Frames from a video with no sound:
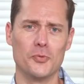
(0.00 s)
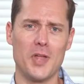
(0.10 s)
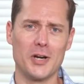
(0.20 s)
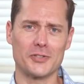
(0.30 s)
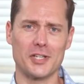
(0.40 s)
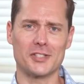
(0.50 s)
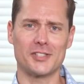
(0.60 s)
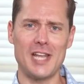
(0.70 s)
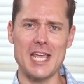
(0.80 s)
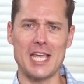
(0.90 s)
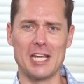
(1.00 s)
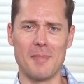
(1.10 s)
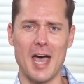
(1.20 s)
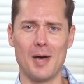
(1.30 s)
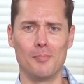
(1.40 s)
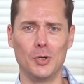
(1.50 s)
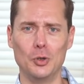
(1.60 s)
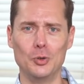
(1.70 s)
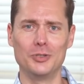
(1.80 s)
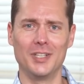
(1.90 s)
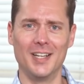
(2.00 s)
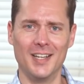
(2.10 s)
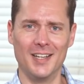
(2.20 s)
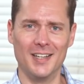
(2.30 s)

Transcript: There's a snake in my boot.